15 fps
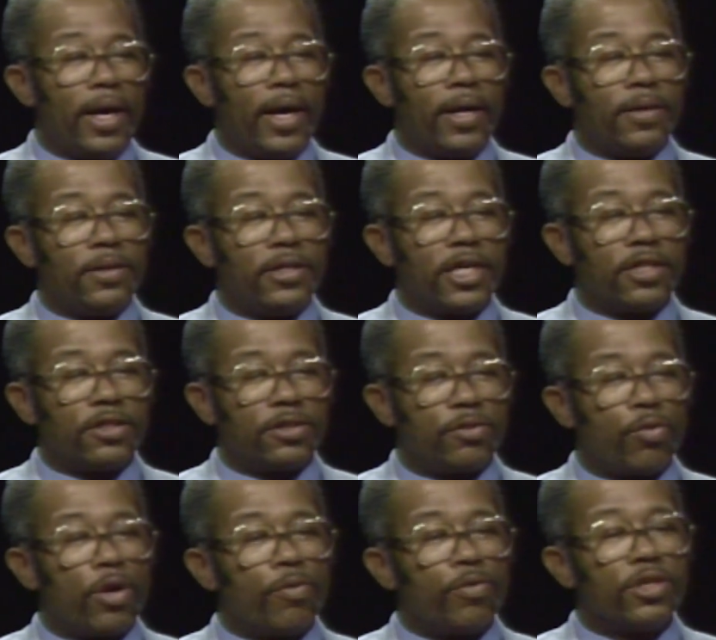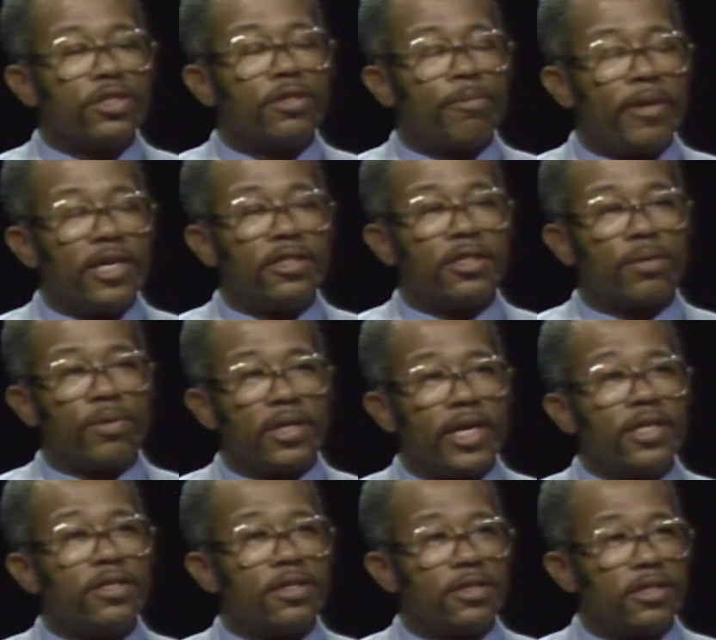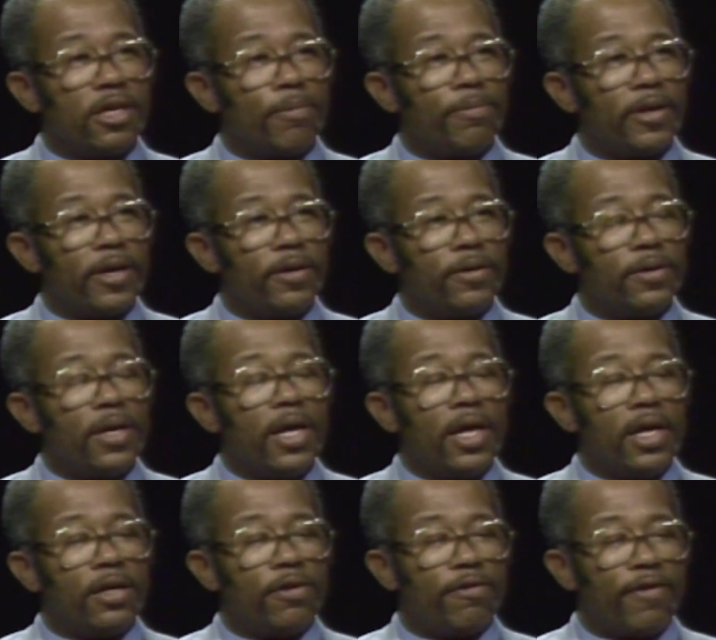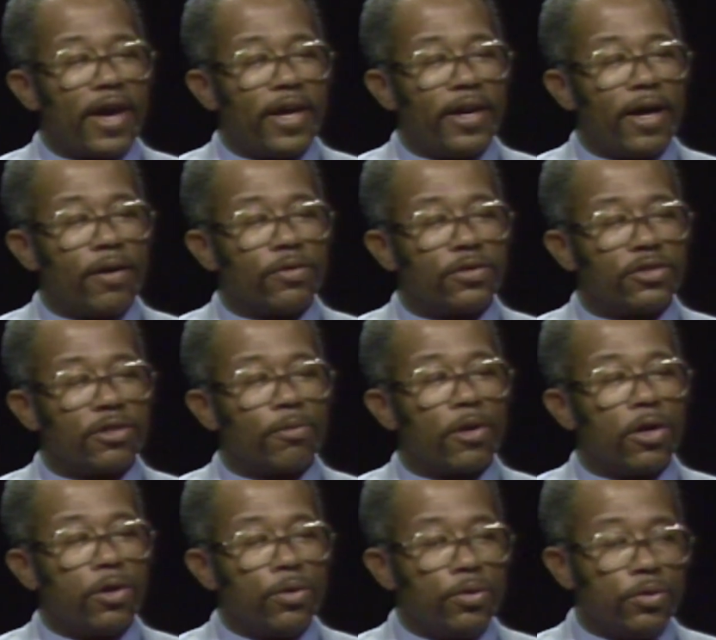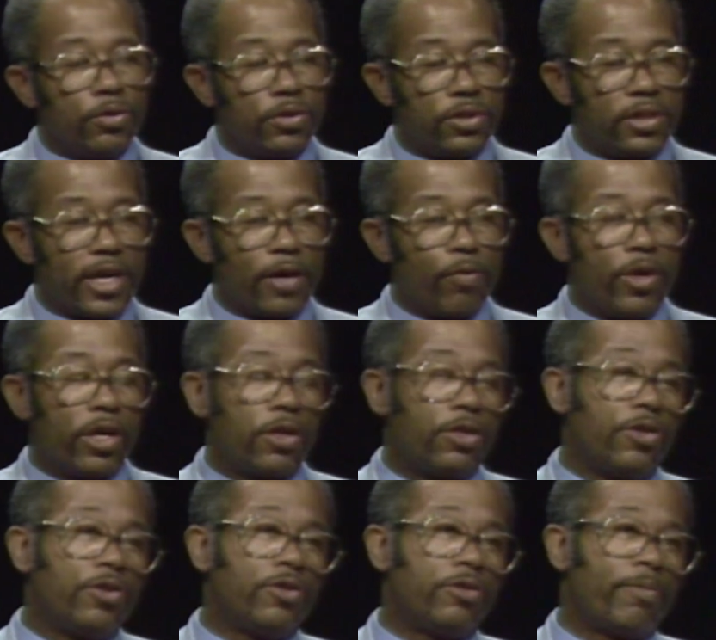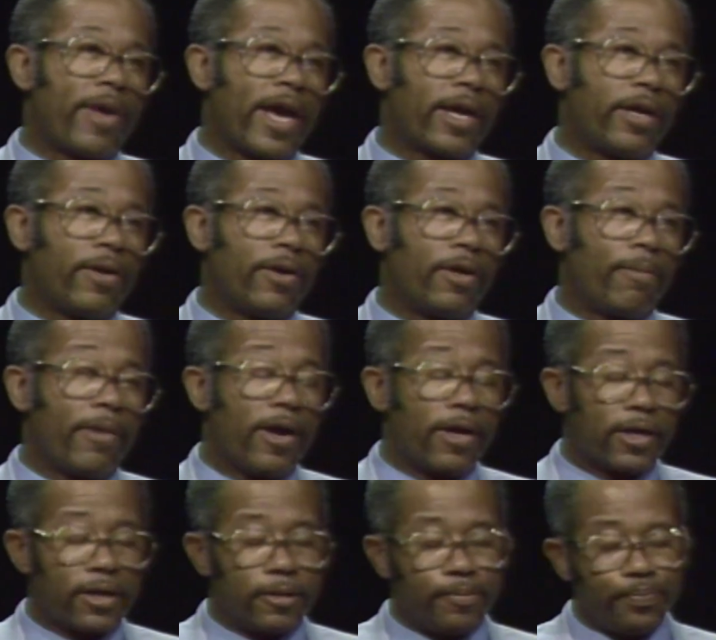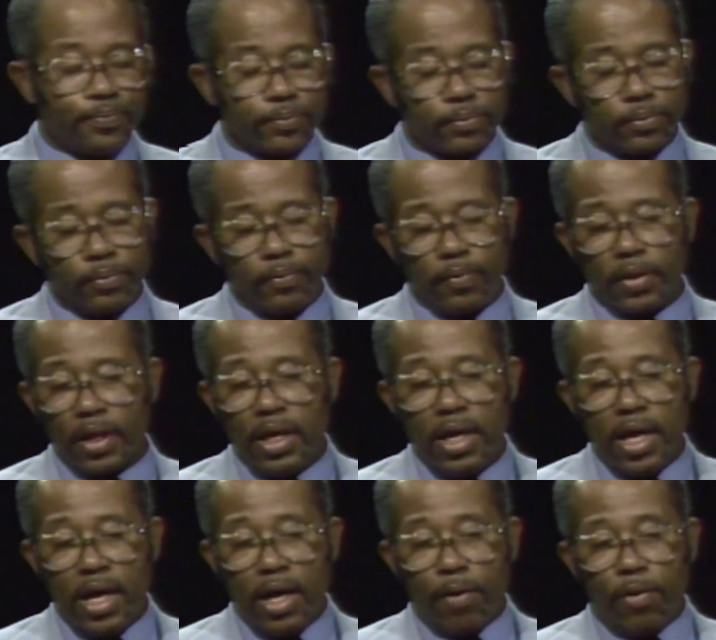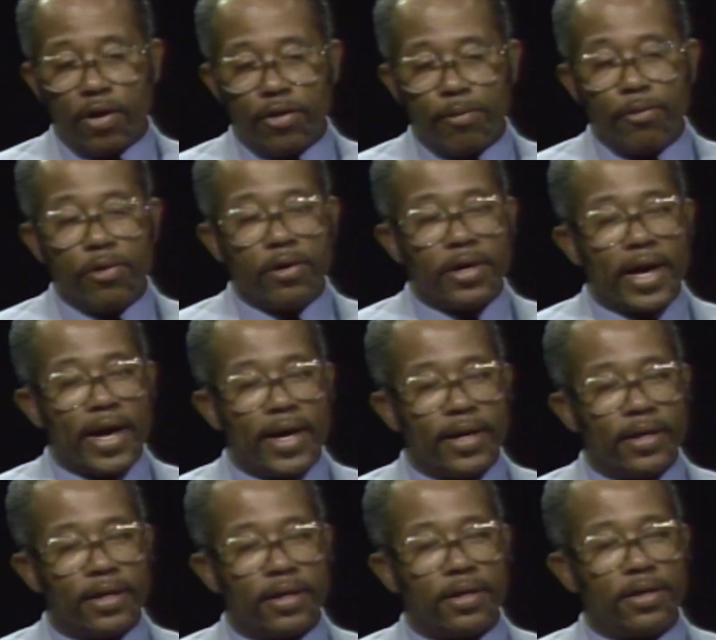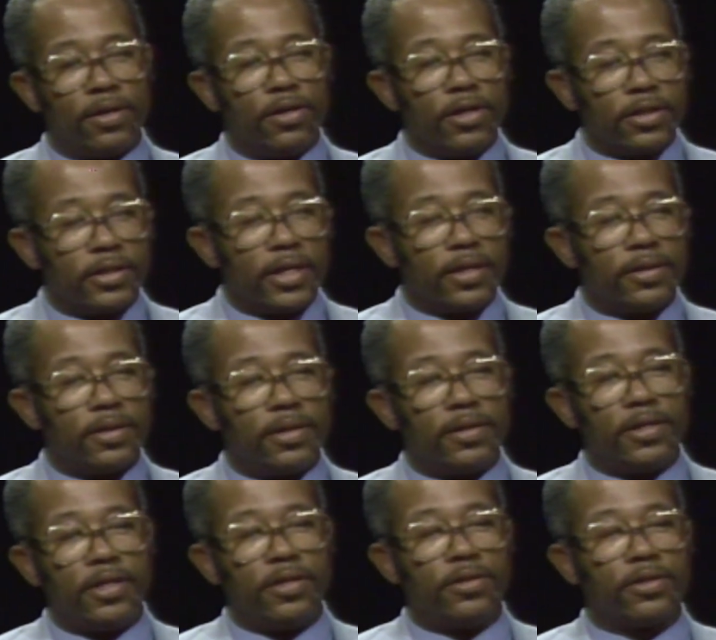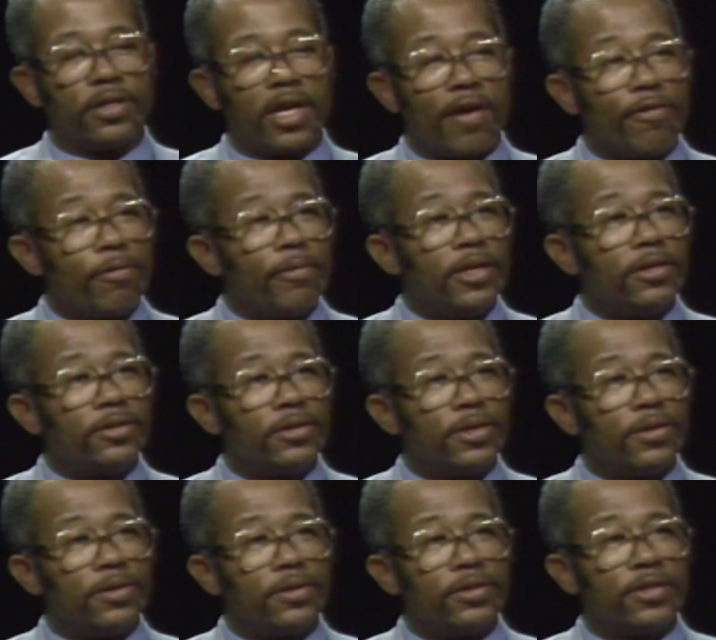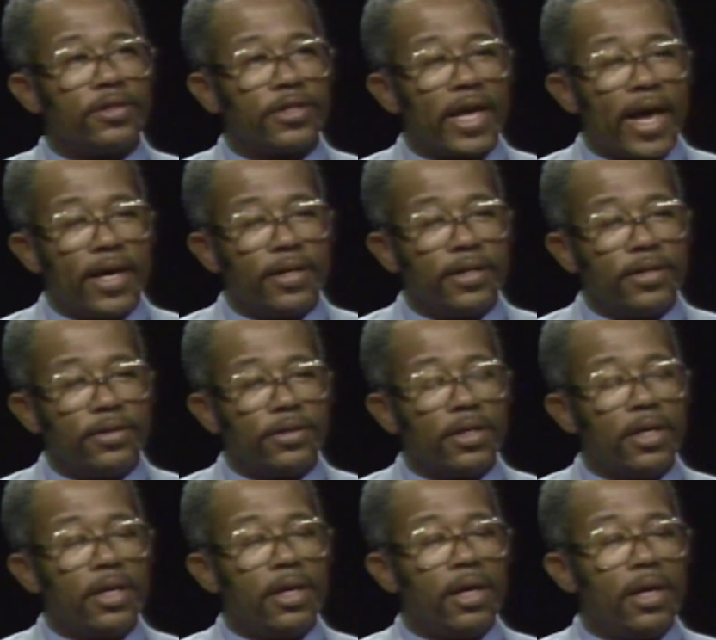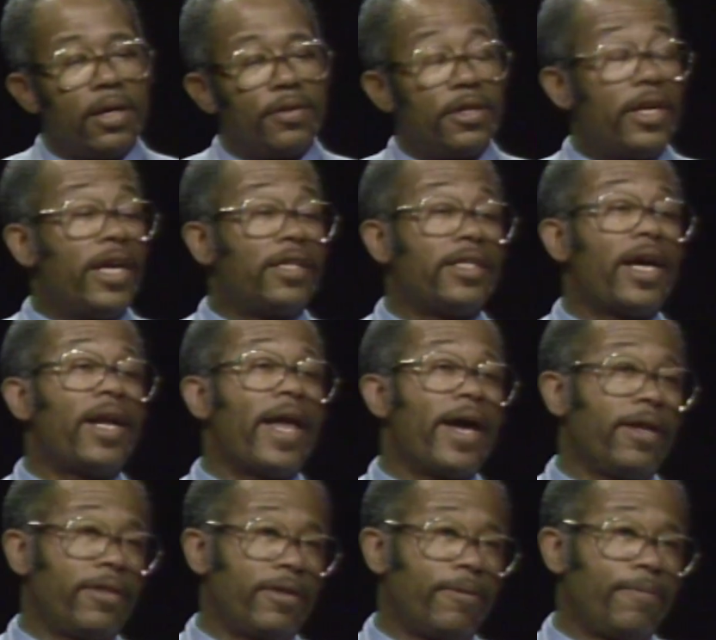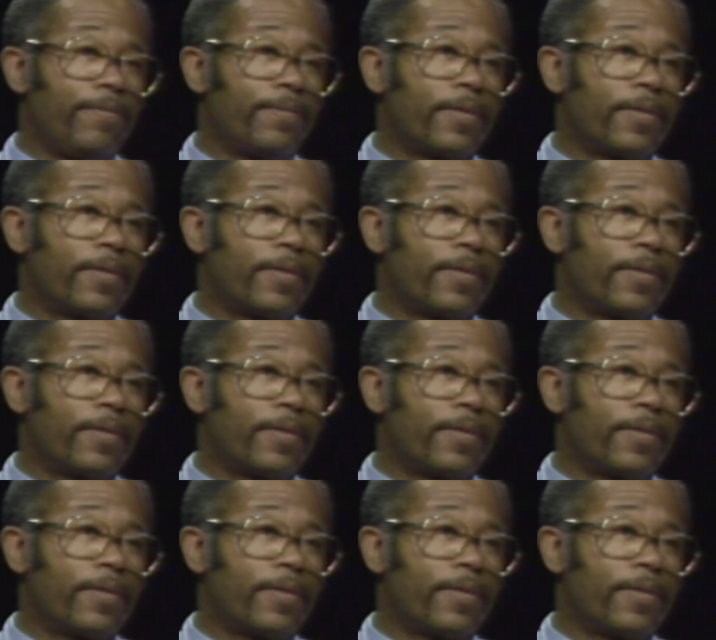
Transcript: and just what was the basic relationship, and to find out some clues that we could use back here in America. Well, the more I looked at these governments and societies, the less I liked them.